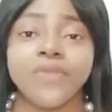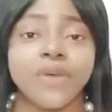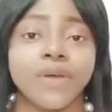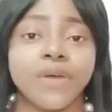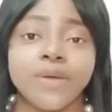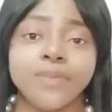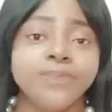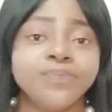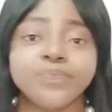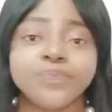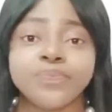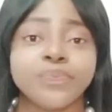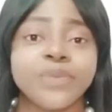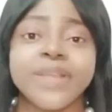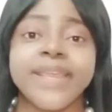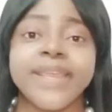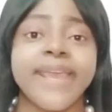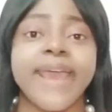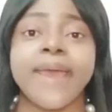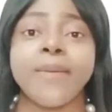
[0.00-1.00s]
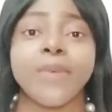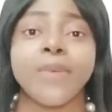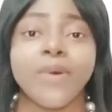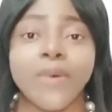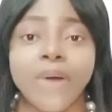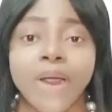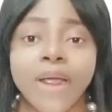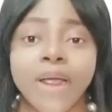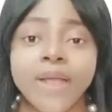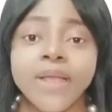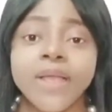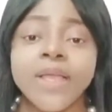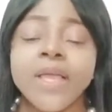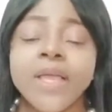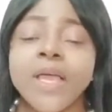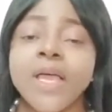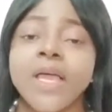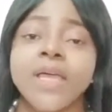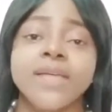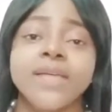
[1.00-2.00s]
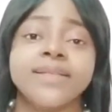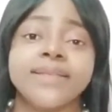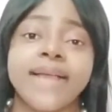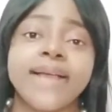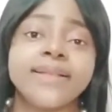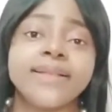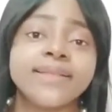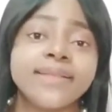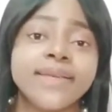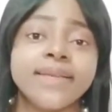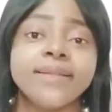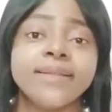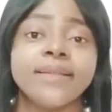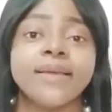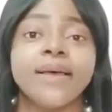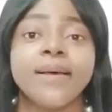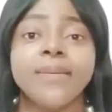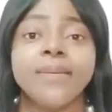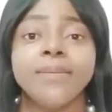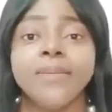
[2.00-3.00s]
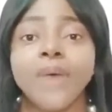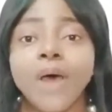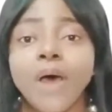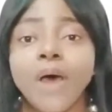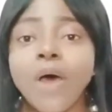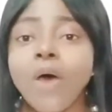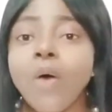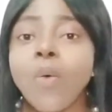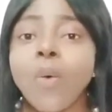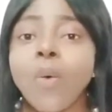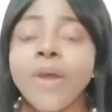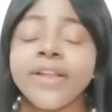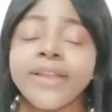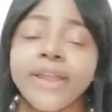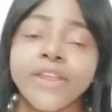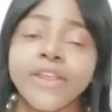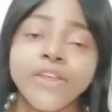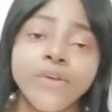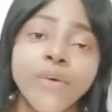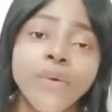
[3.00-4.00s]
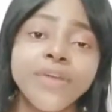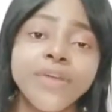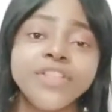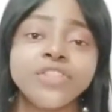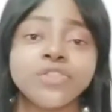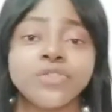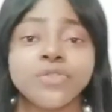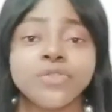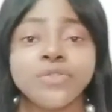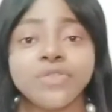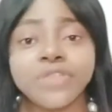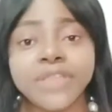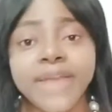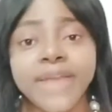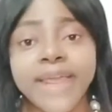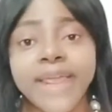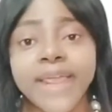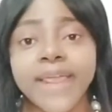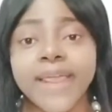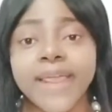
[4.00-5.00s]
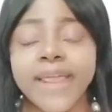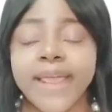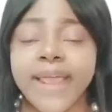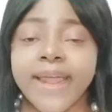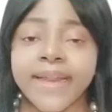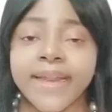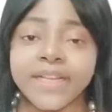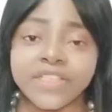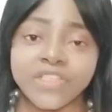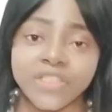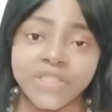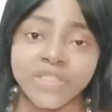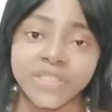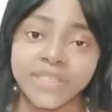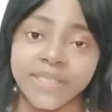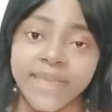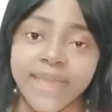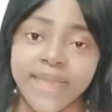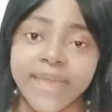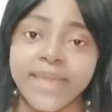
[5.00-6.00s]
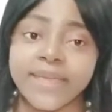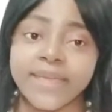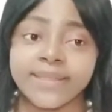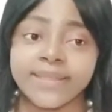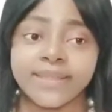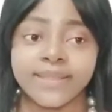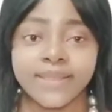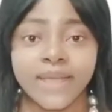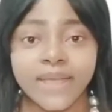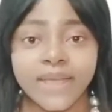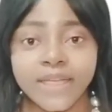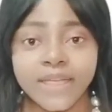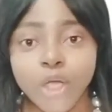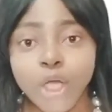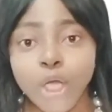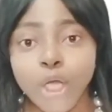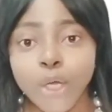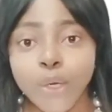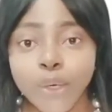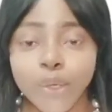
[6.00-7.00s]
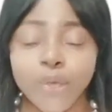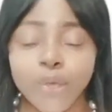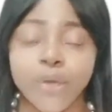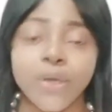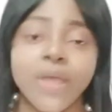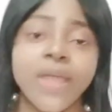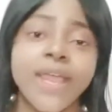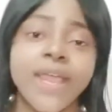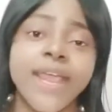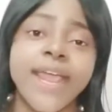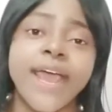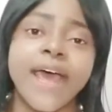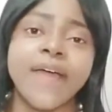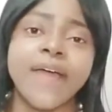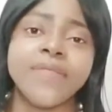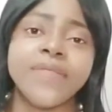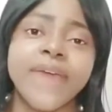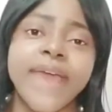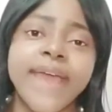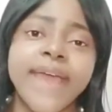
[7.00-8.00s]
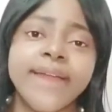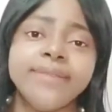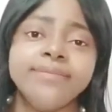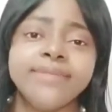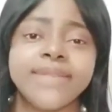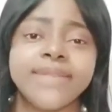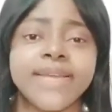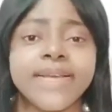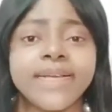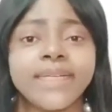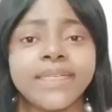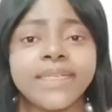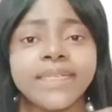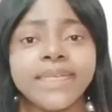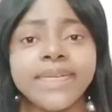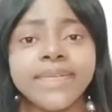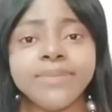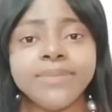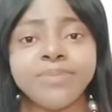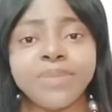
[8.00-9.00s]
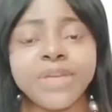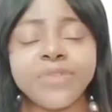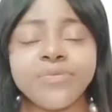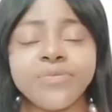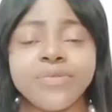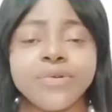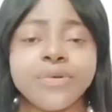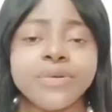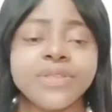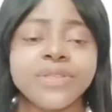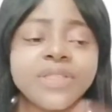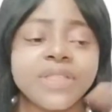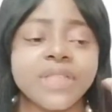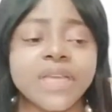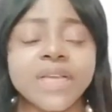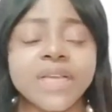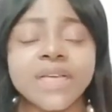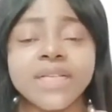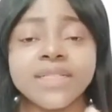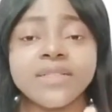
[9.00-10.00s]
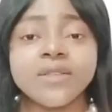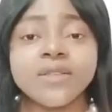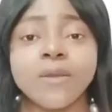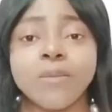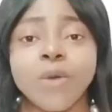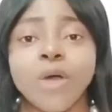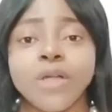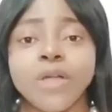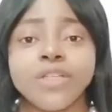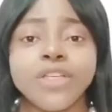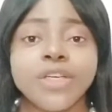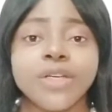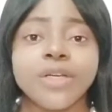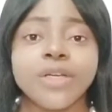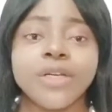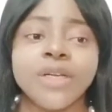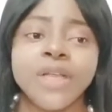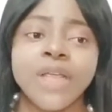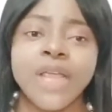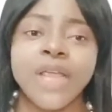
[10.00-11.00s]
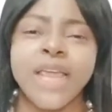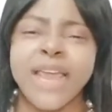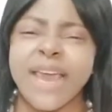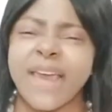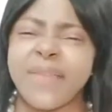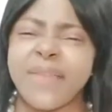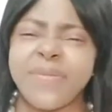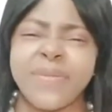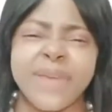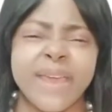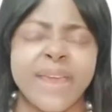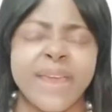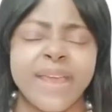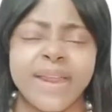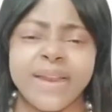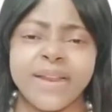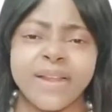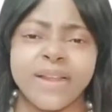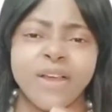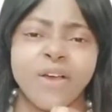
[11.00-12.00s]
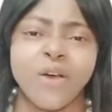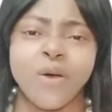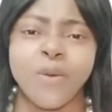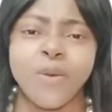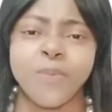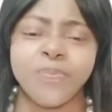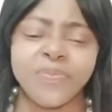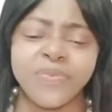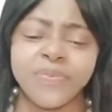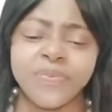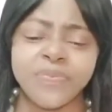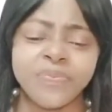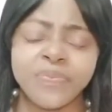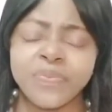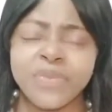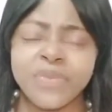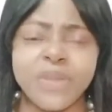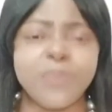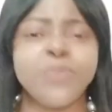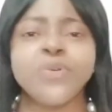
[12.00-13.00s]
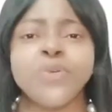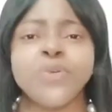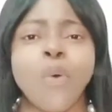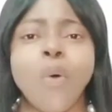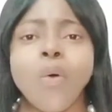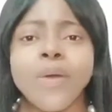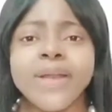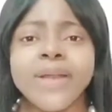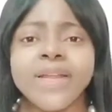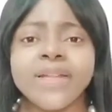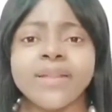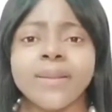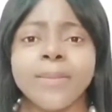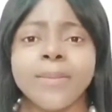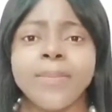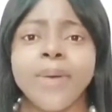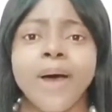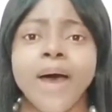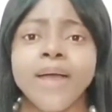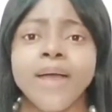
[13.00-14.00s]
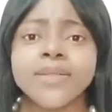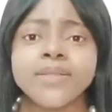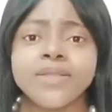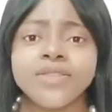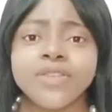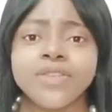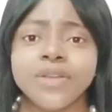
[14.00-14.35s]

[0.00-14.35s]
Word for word: the camera is asking them, oh, what are you going to do today? And she says, cook. And then they clean beetroots, they cut some onion, and then um, they put oil in the pot